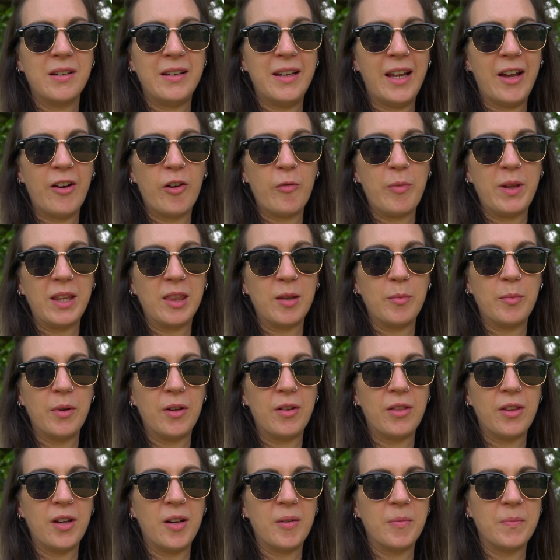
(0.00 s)
And now I've picked them
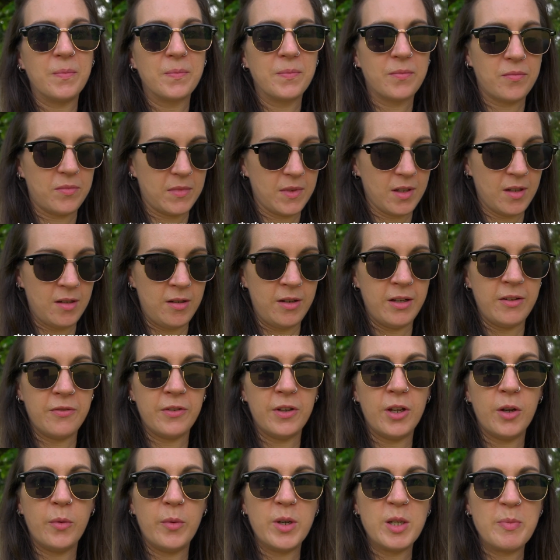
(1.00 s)
both up. I don't
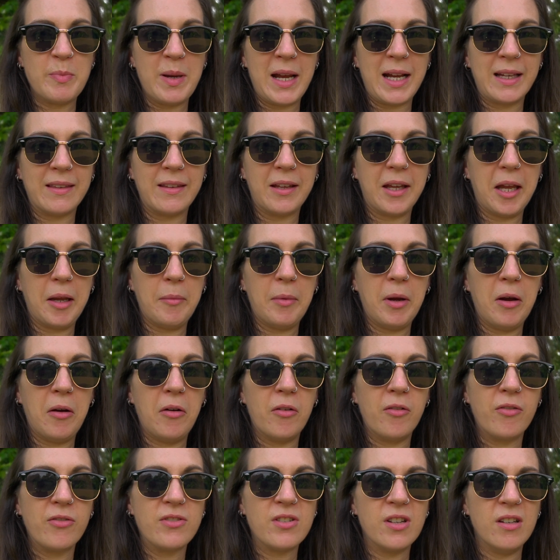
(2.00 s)
even know which bag they came
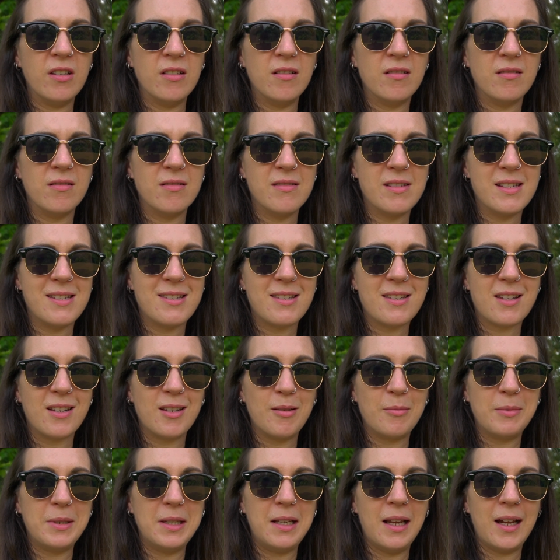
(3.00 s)
out of, so this is
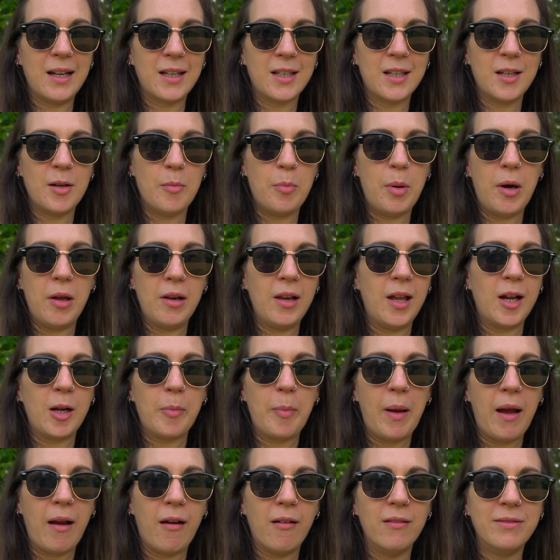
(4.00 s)
going to be like potluck
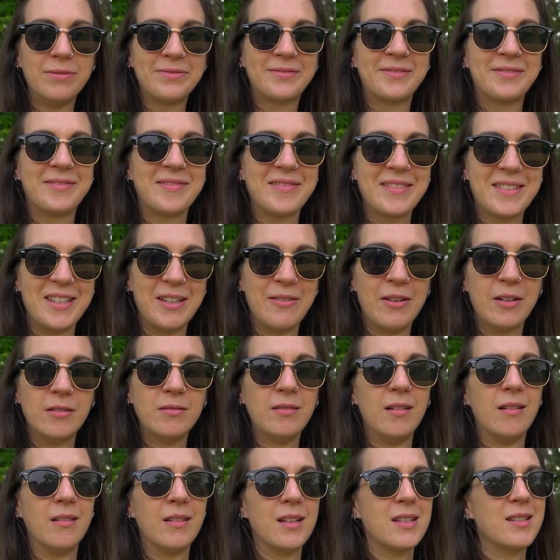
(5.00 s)
pao. See,
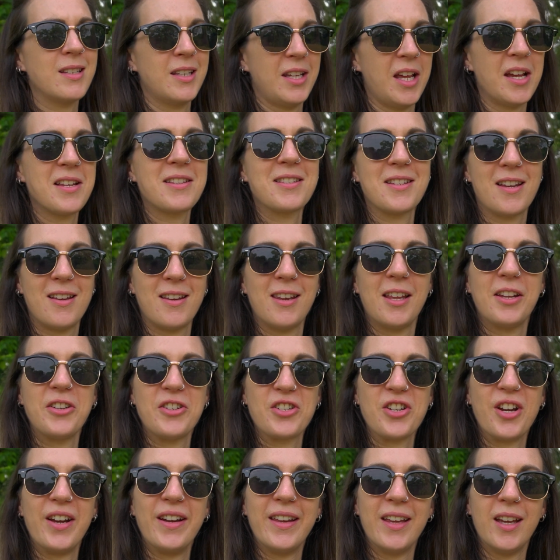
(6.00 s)
oh, that's a nice
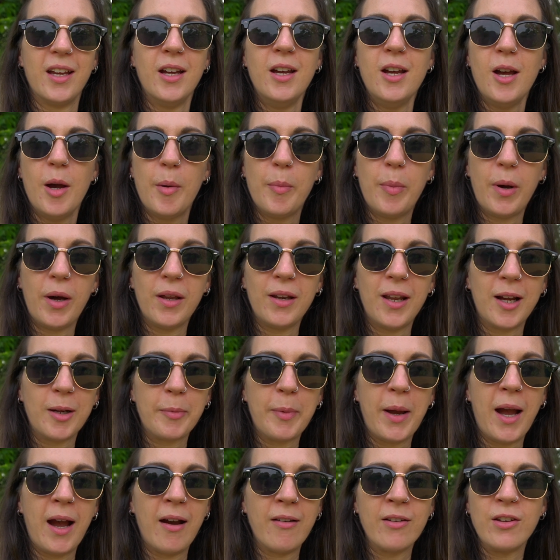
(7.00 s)
lunch idea. Potluck
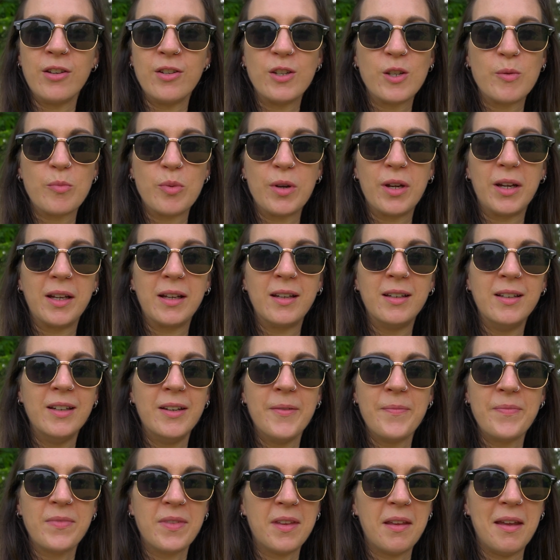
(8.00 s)
pao, you just bring
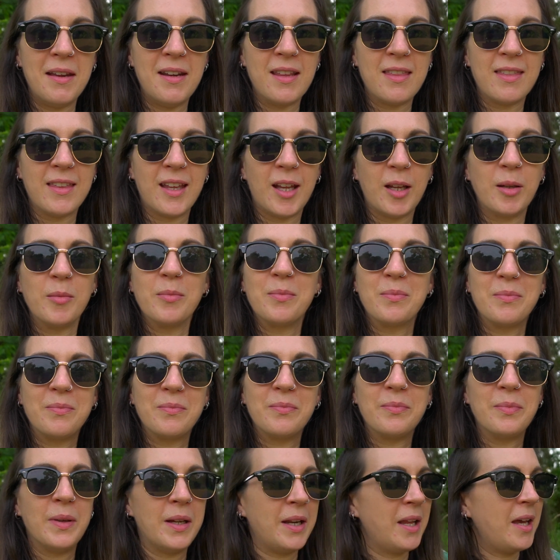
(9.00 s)
anything.
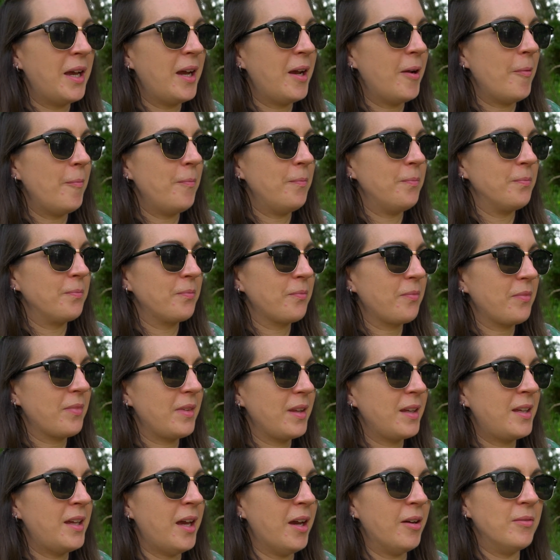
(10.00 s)
But
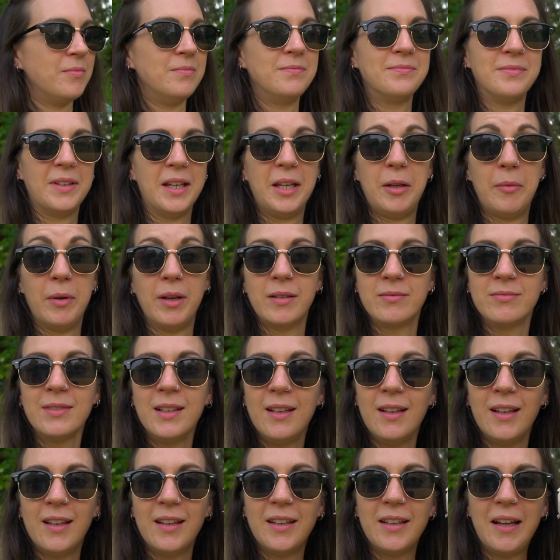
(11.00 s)
yeah, anyway.
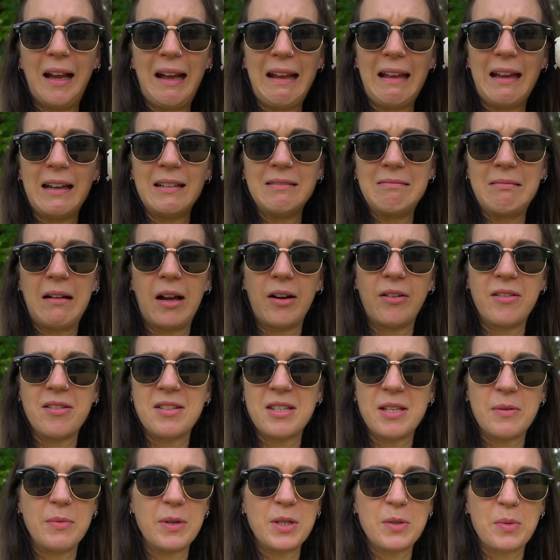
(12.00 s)
Oh yeah, I'm going
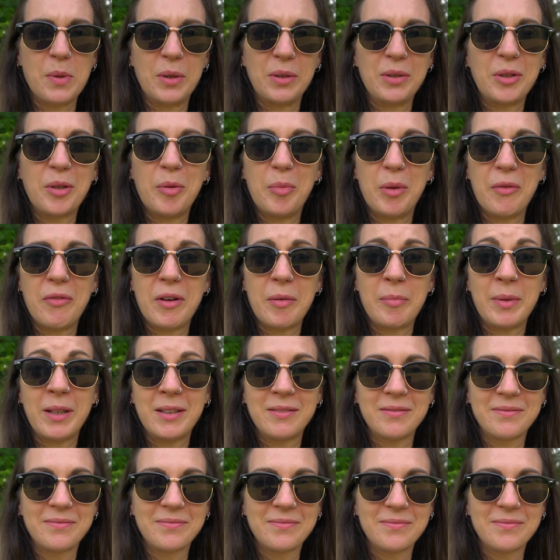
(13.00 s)
to see which one could be red bean.